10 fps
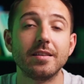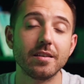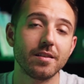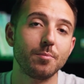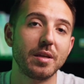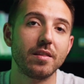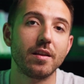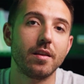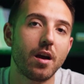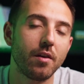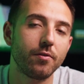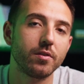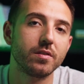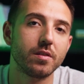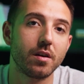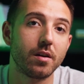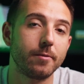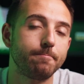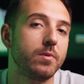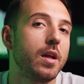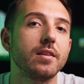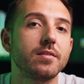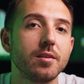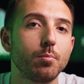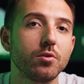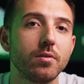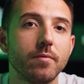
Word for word: Does it mean that iPhones are not simple?